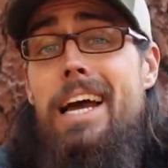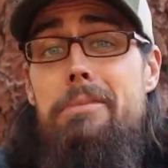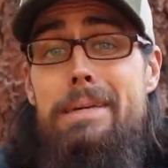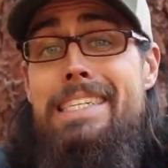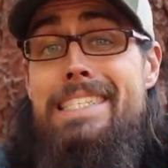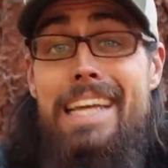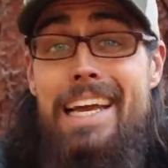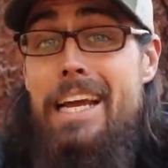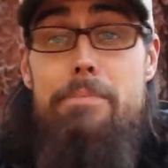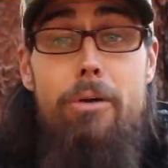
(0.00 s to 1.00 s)
I had been
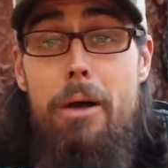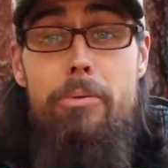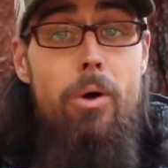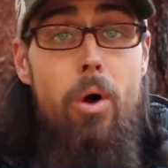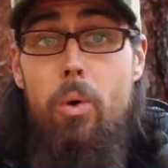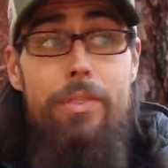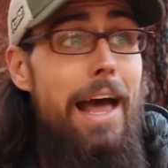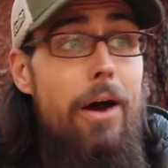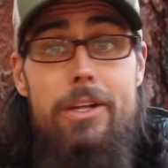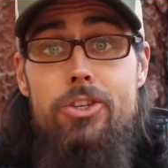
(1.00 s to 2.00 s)
digging a proper hole
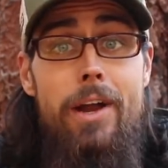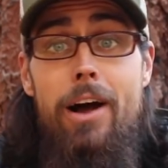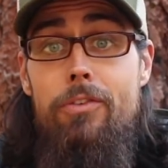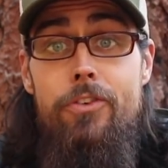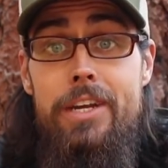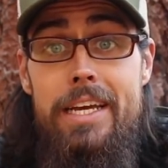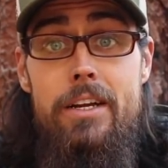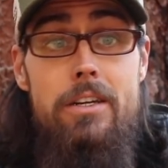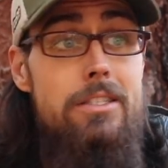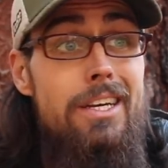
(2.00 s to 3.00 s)
without a trowel for
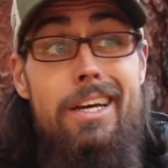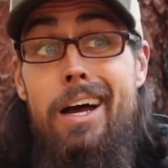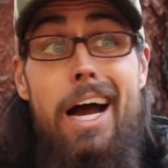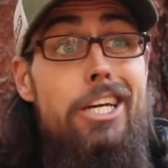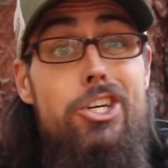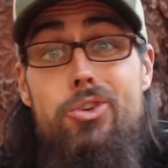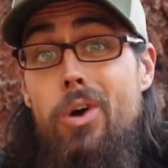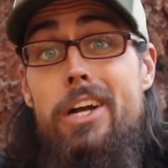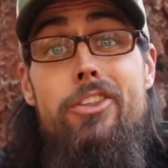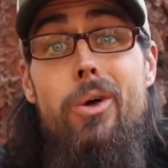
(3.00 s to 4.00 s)
years, I
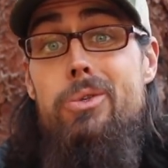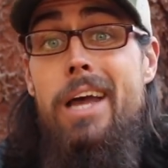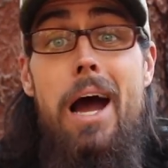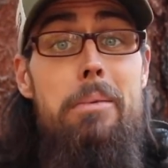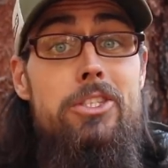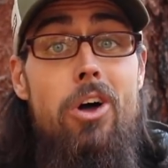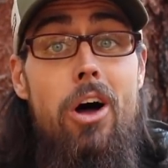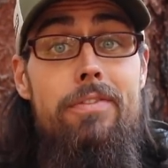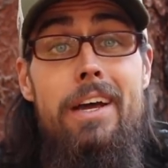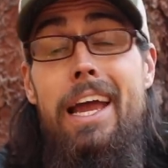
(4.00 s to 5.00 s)
shrugged those comments
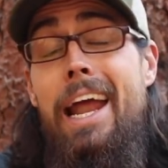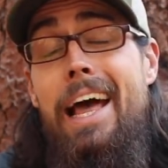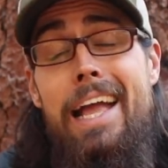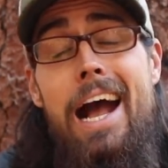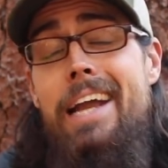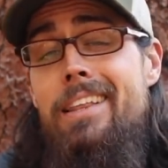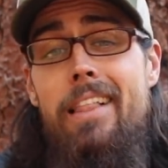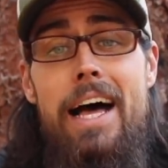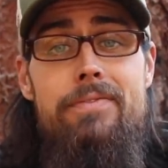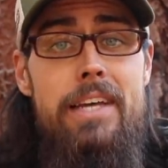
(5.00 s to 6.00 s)
off and I kind of
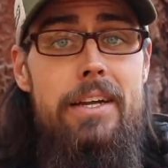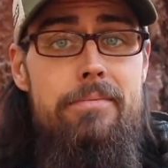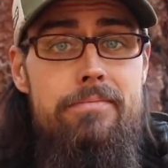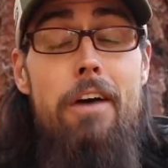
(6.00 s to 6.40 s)
laughed at them.